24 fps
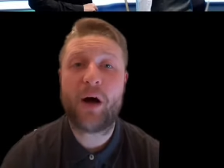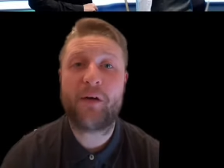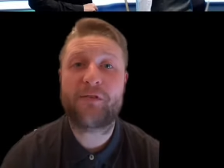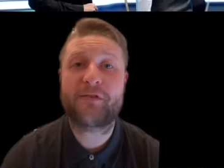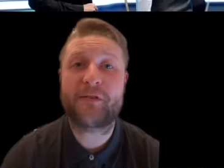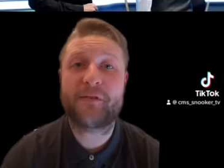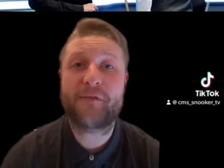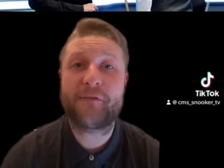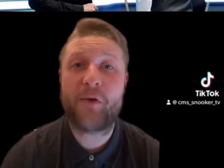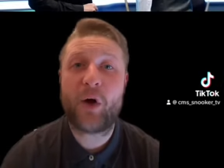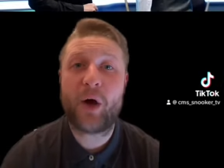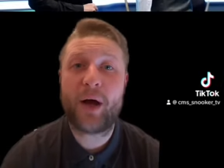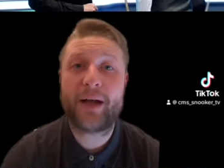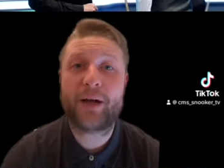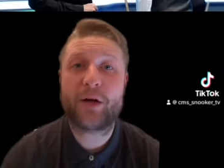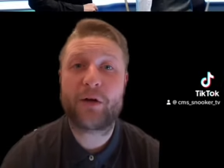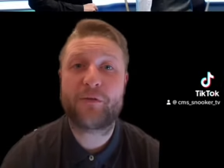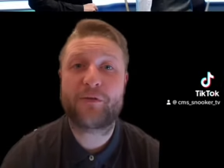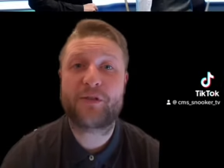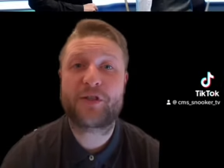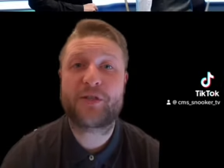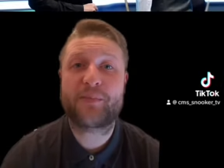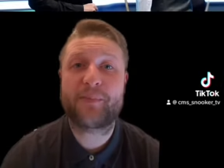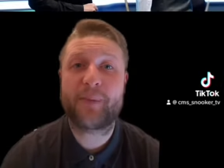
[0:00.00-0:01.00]
after fighting
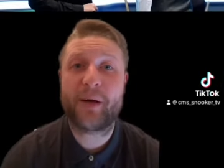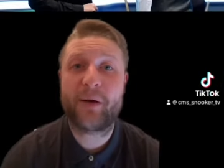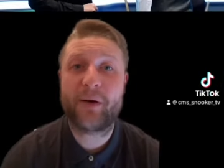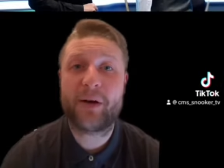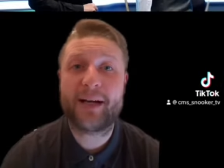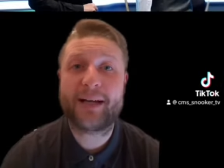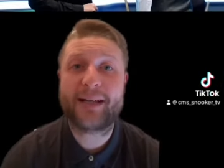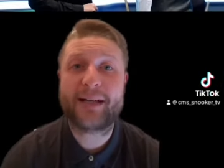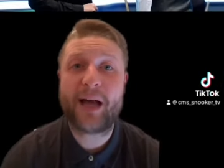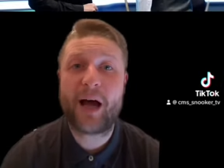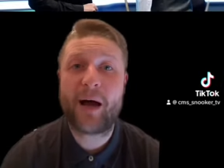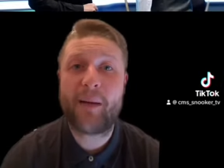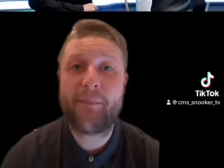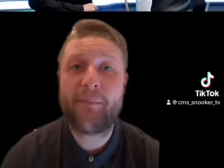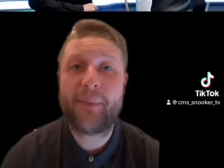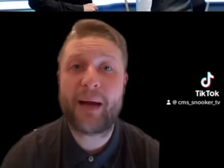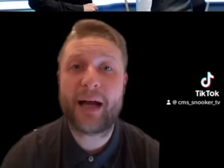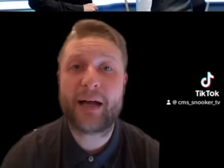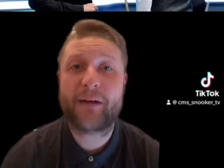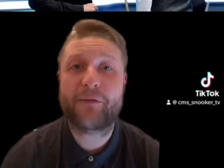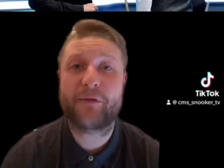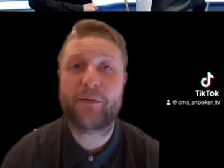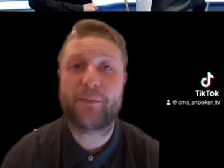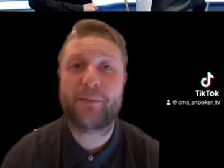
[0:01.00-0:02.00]
off a spirited
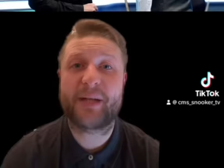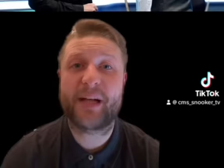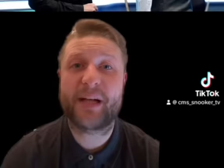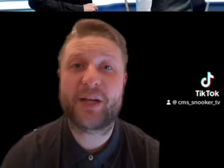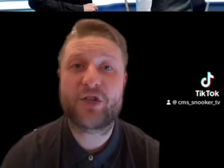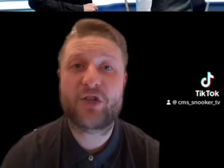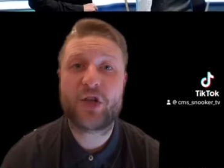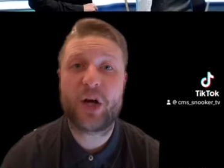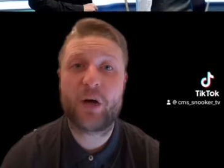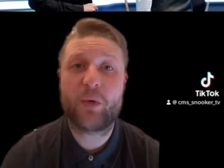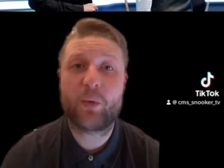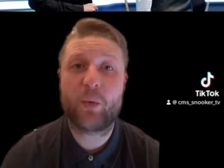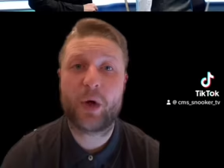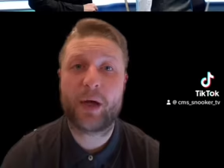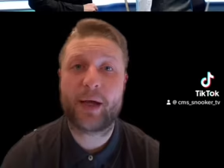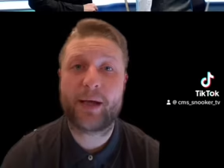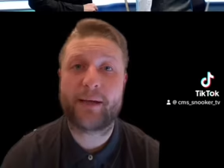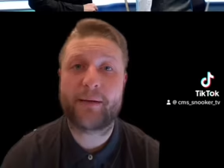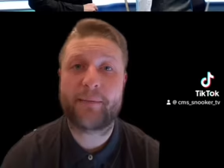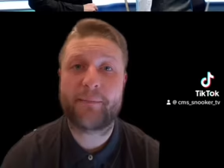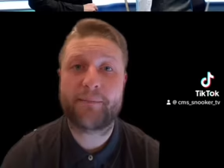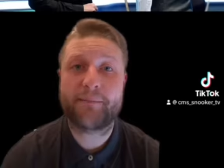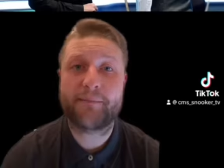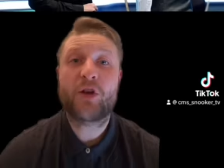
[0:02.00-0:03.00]
comeback from Ding Junhui.